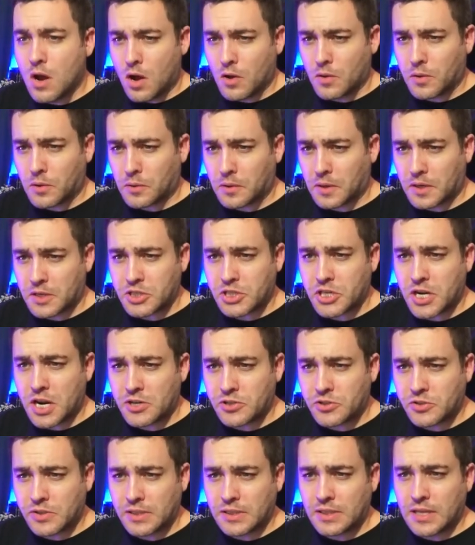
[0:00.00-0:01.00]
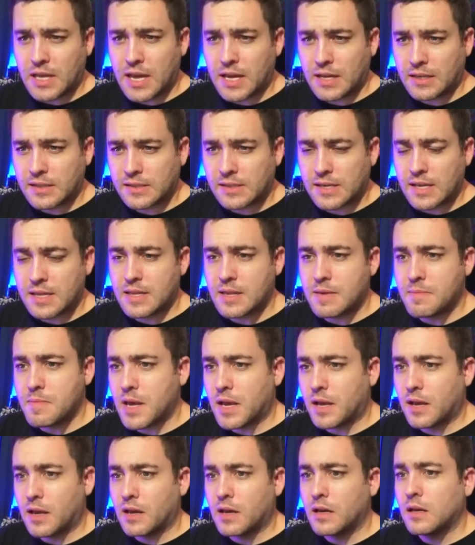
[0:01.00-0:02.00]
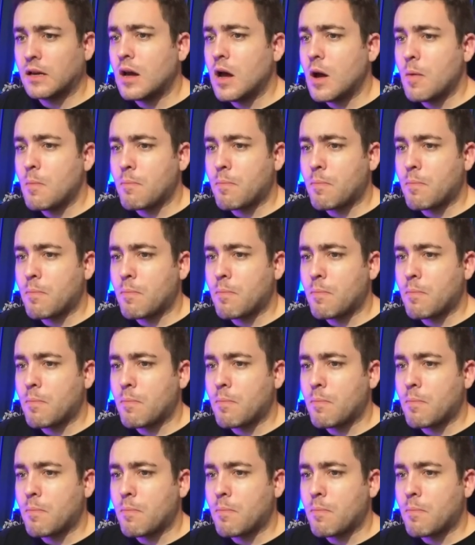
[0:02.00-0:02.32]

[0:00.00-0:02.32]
although the Kshatriya lacks the mega